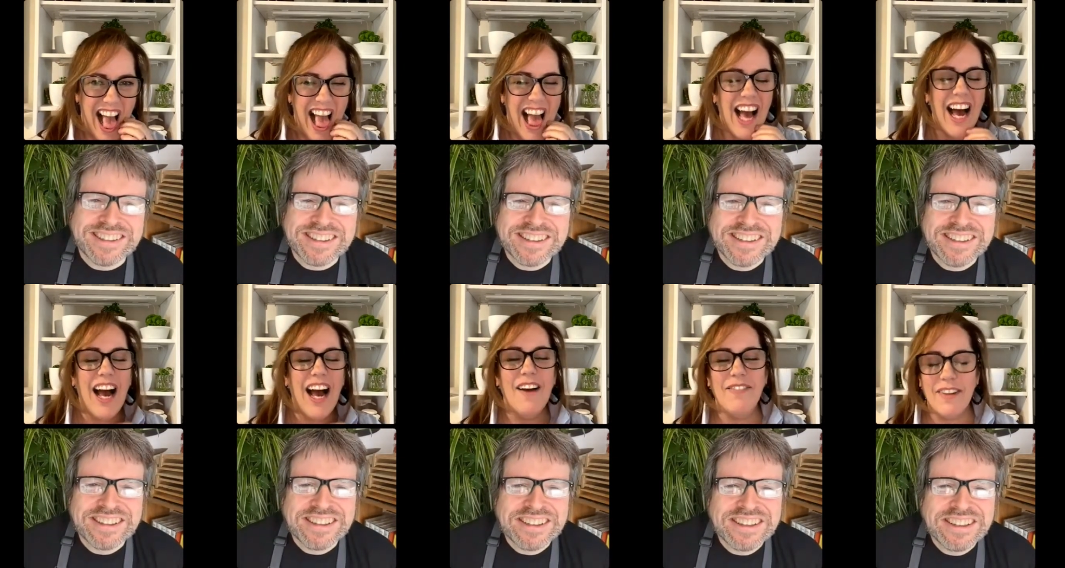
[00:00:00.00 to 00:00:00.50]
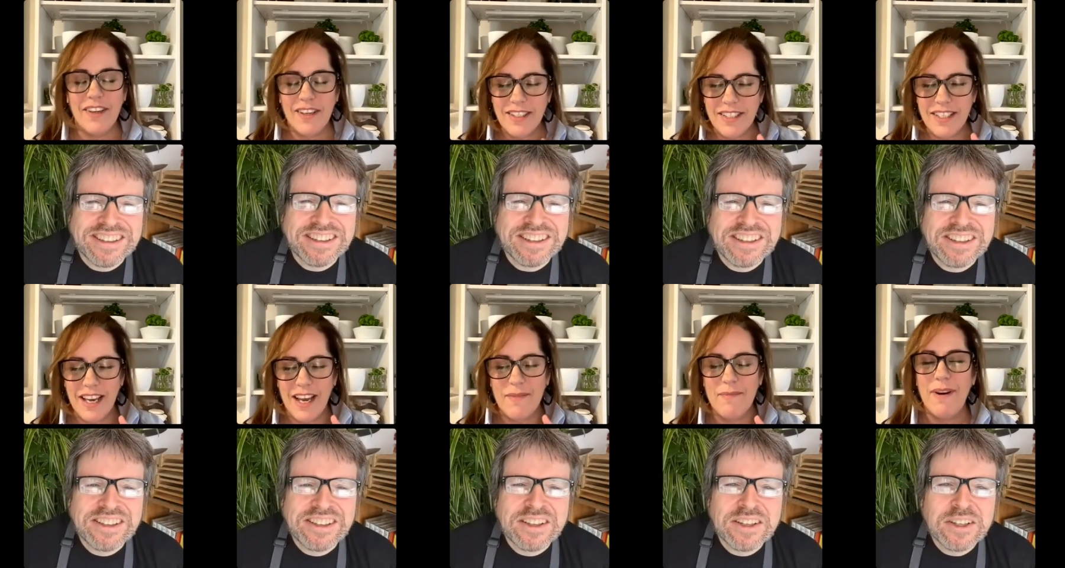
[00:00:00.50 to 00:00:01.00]
Speaker 1: I've learned
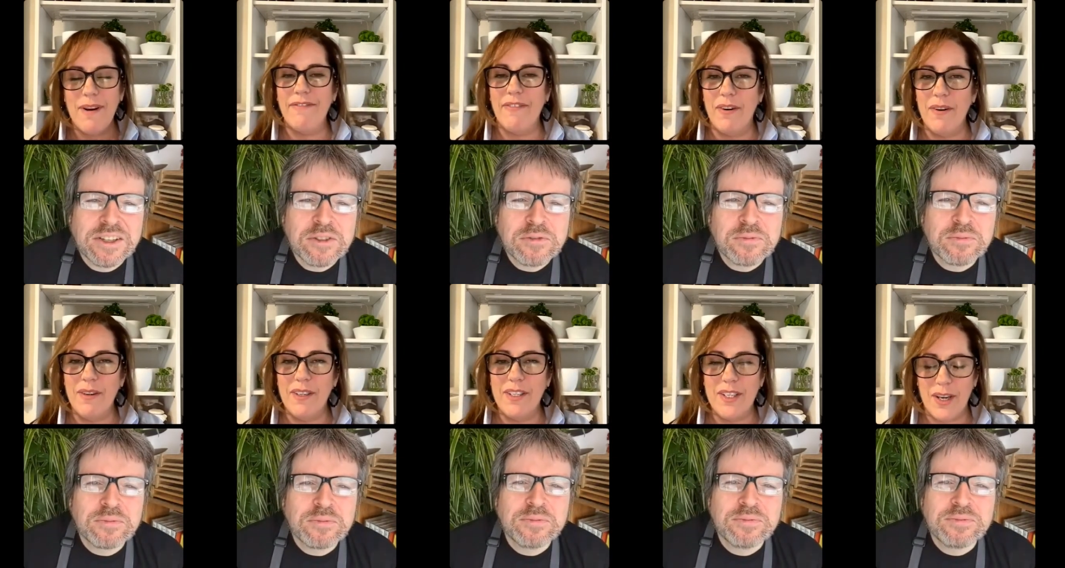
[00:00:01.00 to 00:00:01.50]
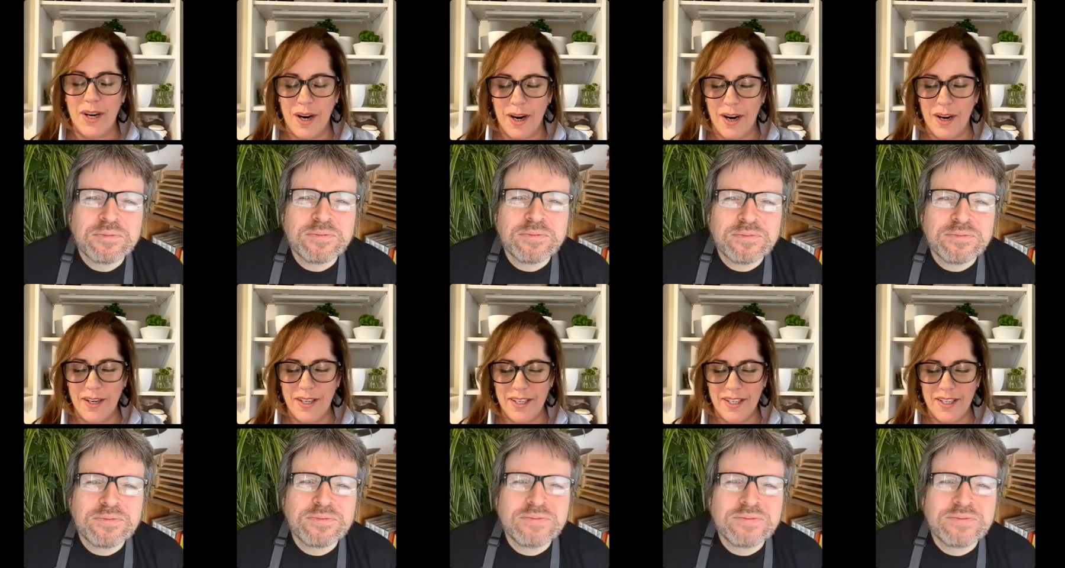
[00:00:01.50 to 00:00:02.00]
to have my phone
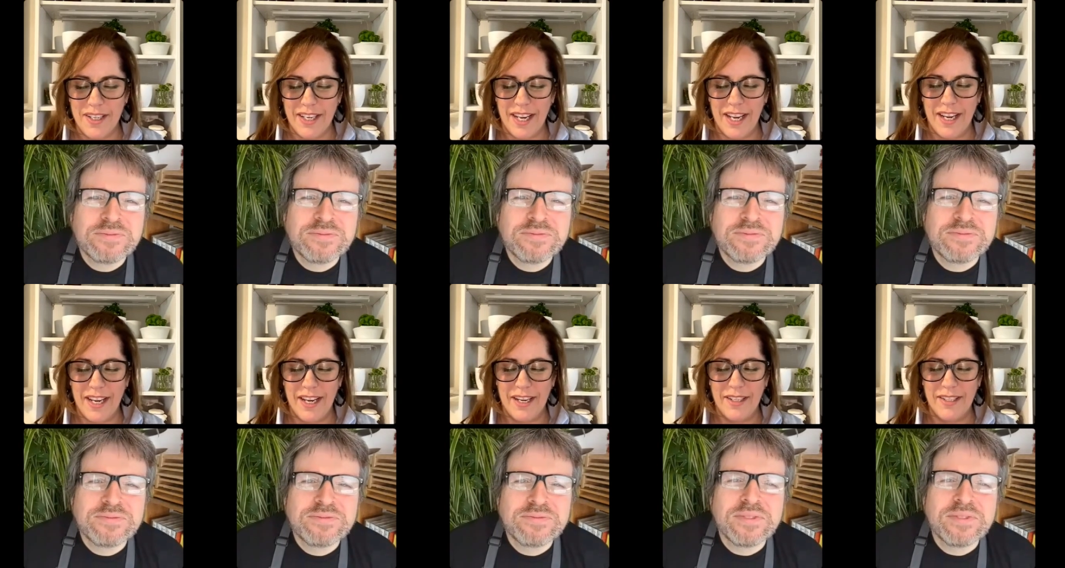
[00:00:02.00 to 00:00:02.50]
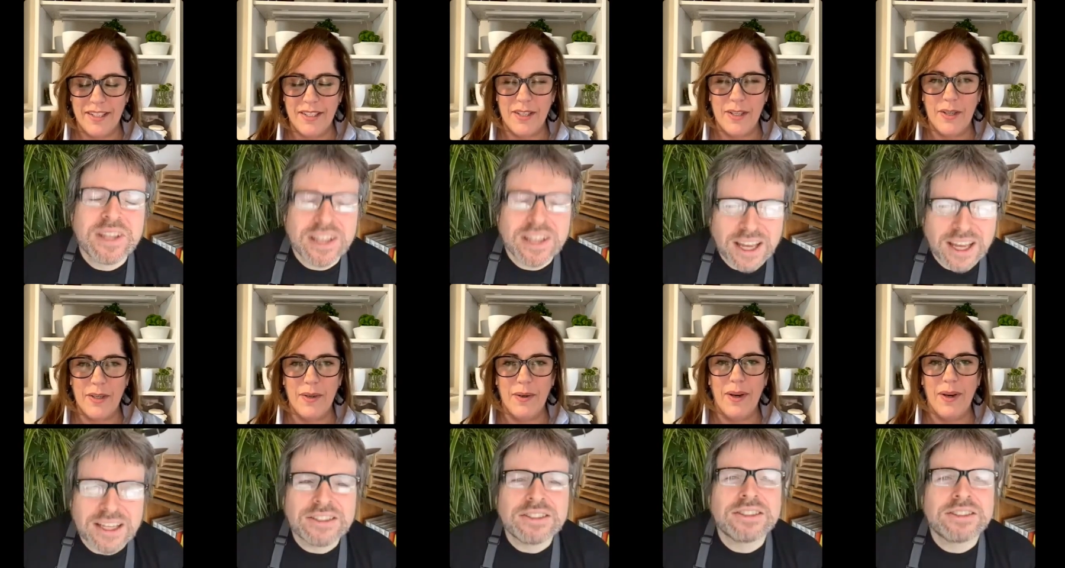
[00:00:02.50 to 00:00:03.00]
charged and
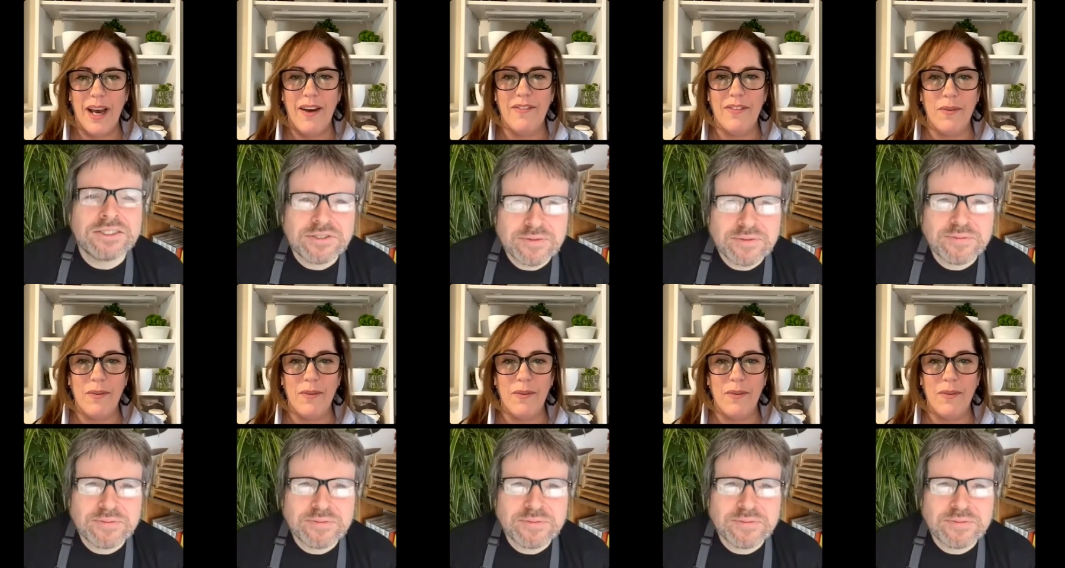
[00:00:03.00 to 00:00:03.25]
to have the